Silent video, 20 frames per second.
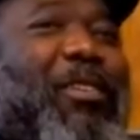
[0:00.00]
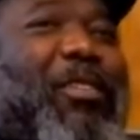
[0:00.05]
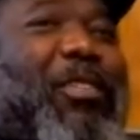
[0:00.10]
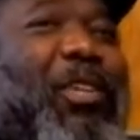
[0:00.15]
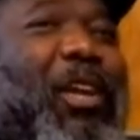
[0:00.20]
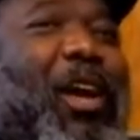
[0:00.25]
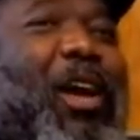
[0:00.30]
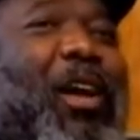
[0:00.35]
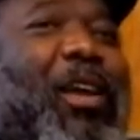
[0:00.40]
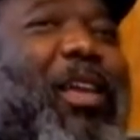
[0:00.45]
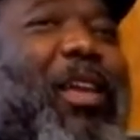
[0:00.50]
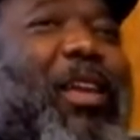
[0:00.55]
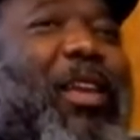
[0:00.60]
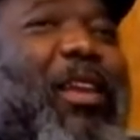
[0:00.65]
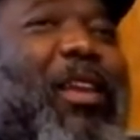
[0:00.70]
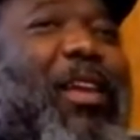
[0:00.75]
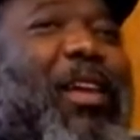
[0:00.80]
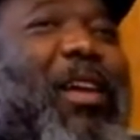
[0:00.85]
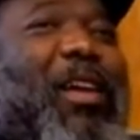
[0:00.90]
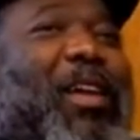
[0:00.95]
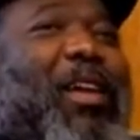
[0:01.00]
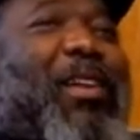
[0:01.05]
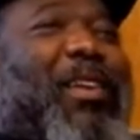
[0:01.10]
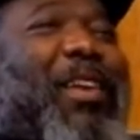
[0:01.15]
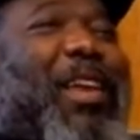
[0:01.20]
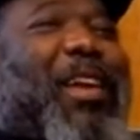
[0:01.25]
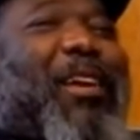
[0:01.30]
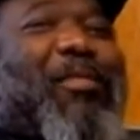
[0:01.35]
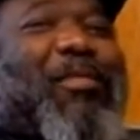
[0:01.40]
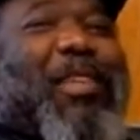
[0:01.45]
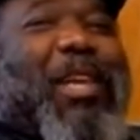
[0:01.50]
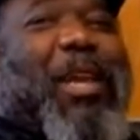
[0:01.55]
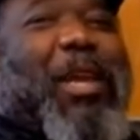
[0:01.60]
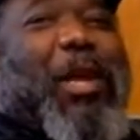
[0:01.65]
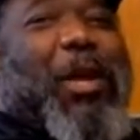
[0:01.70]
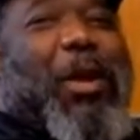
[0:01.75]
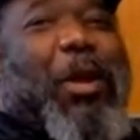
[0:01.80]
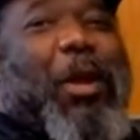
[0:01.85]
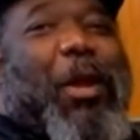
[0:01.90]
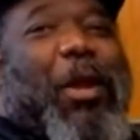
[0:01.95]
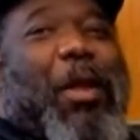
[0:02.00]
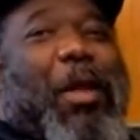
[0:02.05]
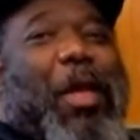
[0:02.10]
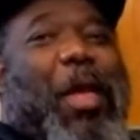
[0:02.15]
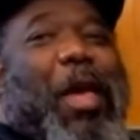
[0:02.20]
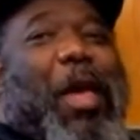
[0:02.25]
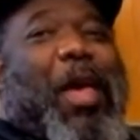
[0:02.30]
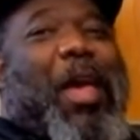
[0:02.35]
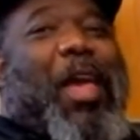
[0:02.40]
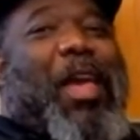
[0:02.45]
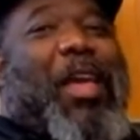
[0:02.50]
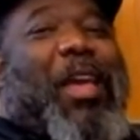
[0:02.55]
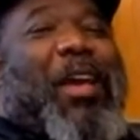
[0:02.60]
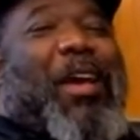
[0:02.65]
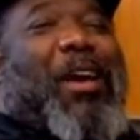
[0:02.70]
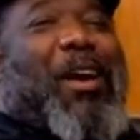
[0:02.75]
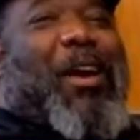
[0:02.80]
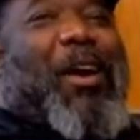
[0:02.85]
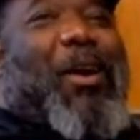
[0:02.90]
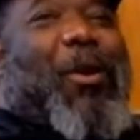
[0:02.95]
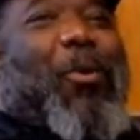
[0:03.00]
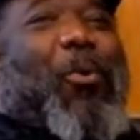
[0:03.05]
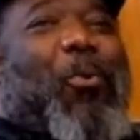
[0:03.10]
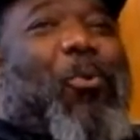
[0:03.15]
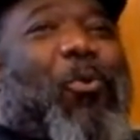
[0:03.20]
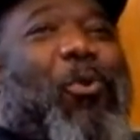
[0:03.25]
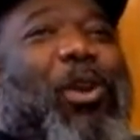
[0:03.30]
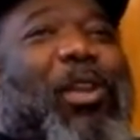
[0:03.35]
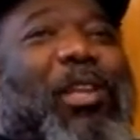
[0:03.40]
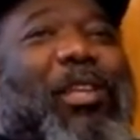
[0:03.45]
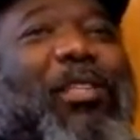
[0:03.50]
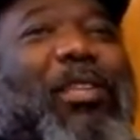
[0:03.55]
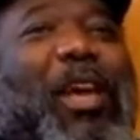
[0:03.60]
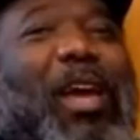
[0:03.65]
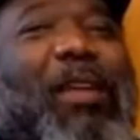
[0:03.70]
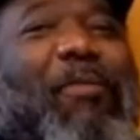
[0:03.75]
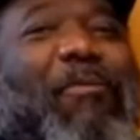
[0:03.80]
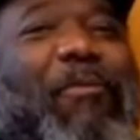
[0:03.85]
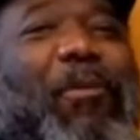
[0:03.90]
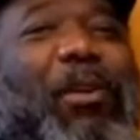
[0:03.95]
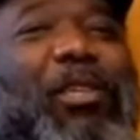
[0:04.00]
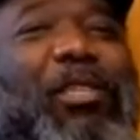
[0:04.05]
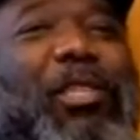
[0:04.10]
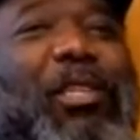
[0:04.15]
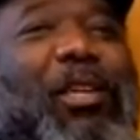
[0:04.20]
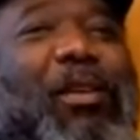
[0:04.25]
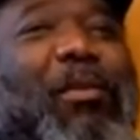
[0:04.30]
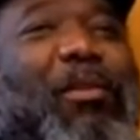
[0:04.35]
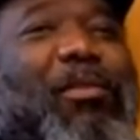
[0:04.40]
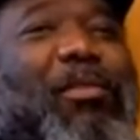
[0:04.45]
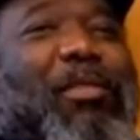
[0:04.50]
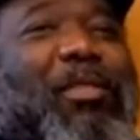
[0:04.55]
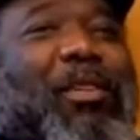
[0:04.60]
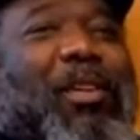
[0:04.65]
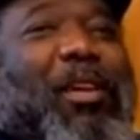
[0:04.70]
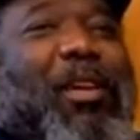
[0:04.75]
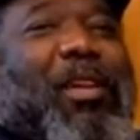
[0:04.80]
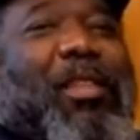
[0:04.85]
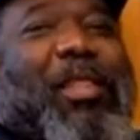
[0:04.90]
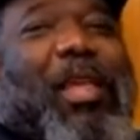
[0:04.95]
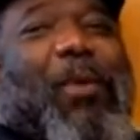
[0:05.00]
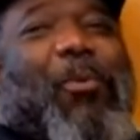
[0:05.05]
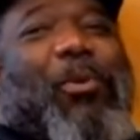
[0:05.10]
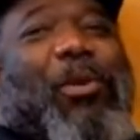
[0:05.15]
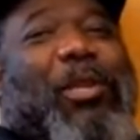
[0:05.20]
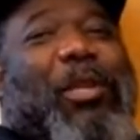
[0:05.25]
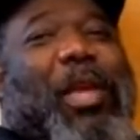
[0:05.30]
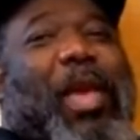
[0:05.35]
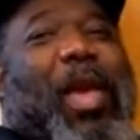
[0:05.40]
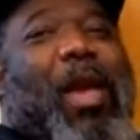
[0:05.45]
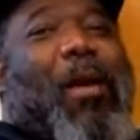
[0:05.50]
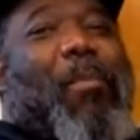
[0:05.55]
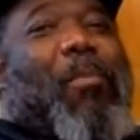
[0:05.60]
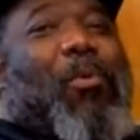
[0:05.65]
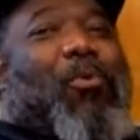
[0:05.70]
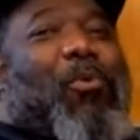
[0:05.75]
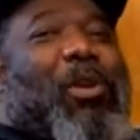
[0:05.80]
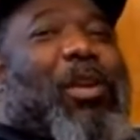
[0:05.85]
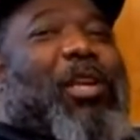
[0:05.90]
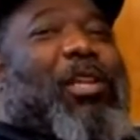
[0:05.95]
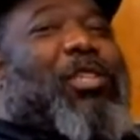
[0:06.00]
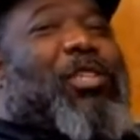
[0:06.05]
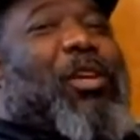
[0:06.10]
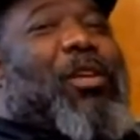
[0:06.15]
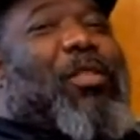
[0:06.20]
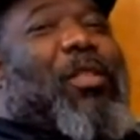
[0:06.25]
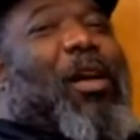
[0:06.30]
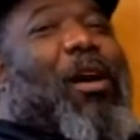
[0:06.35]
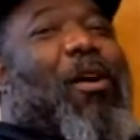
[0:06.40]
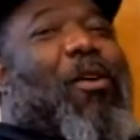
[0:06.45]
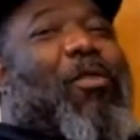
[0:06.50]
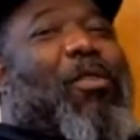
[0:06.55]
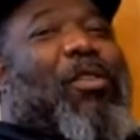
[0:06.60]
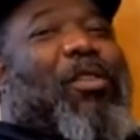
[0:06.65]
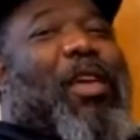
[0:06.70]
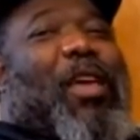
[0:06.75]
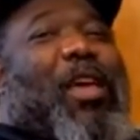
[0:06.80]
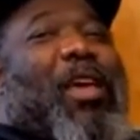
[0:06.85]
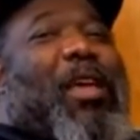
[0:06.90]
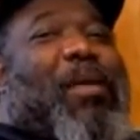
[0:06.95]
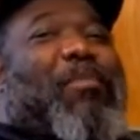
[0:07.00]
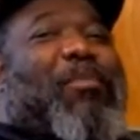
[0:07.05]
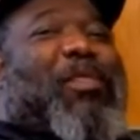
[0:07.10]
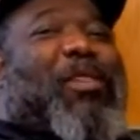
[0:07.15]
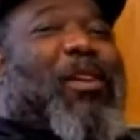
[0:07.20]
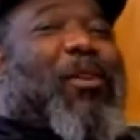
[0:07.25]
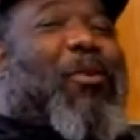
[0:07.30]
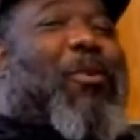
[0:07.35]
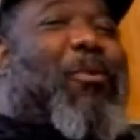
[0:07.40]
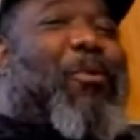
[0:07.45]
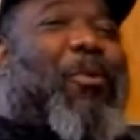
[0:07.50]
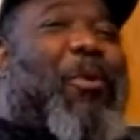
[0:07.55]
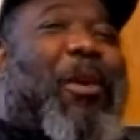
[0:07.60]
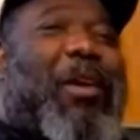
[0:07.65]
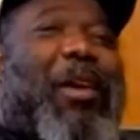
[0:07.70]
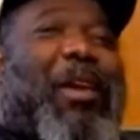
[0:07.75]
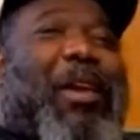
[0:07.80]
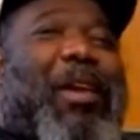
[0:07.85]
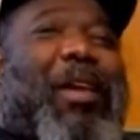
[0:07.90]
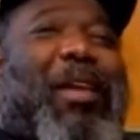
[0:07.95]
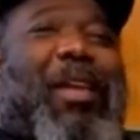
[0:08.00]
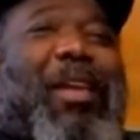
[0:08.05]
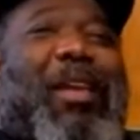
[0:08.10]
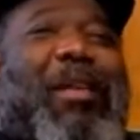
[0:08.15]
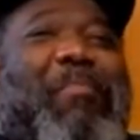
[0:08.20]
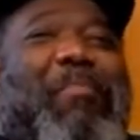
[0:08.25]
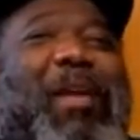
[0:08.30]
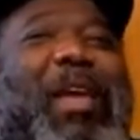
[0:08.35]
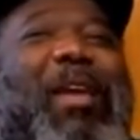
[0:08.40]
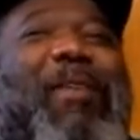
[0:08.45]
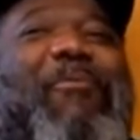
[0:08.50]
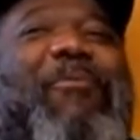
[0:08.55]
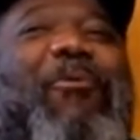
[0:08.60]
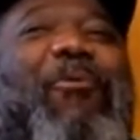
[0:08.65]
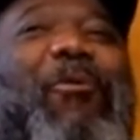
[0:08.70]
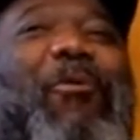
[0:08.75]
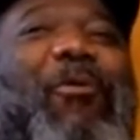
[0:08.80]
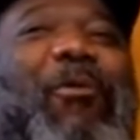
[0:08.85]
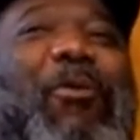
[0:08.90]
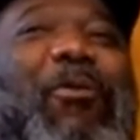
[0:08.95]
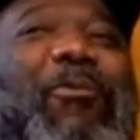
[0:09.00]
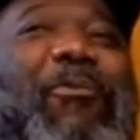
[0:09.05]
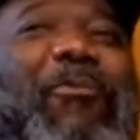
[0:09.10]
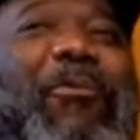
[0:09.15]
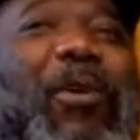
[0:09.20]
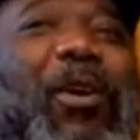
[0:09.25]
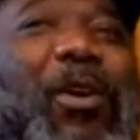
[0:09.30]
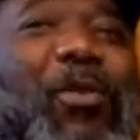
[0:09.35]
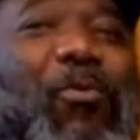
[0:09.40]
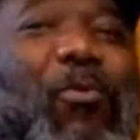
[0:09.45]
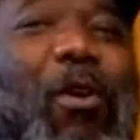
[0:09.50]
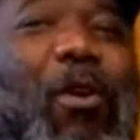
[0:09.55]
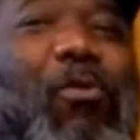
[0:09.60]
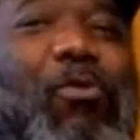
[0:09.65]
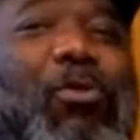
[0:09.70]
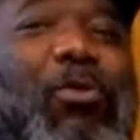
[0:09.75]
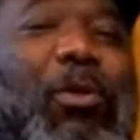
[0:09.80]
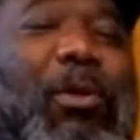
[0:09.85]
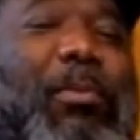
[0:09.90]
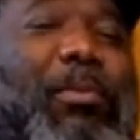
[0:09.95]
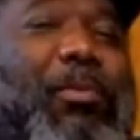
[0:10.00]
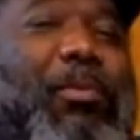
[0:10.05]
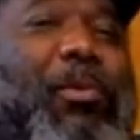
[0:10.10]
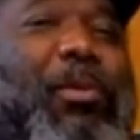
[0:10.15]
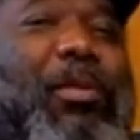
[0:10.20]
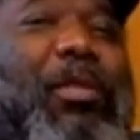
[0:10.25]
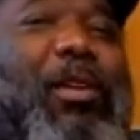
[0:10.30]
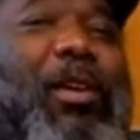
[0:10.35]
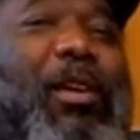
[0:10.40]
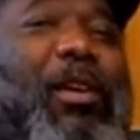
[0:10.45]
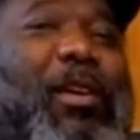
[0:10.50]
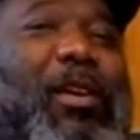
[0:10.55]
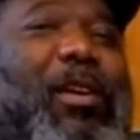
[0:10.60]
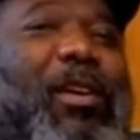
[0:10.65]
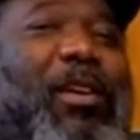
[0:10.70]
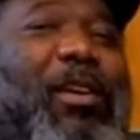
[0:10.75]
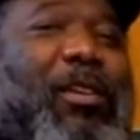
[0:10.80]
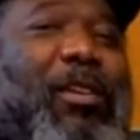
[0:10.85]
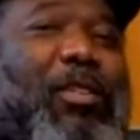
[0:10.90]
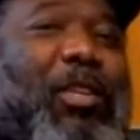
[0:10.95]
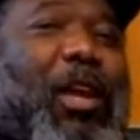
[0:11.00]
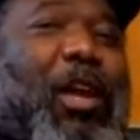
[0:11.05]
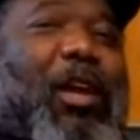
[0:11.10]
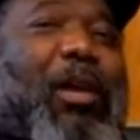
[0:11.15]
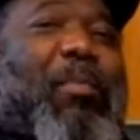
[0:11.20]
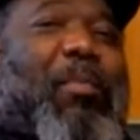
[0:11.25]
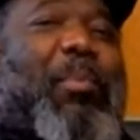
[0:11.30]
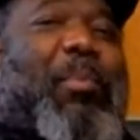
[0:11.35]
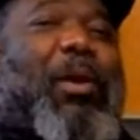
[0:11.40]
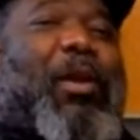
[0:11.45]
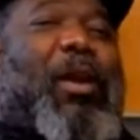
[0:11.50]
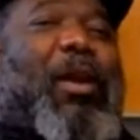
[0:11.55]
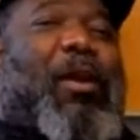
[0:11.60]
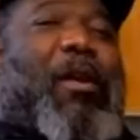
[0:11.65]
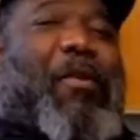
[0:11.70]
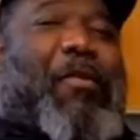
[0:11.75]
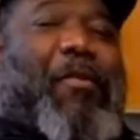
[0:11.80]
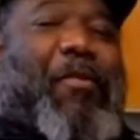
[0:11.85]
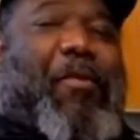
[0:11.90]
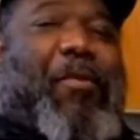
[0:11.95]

Jacques and uh, Nels had a a uh, really tight friendship because they would gamble with each other all the time. So it, it made for fun road trips with uh, Jacques and Pierre.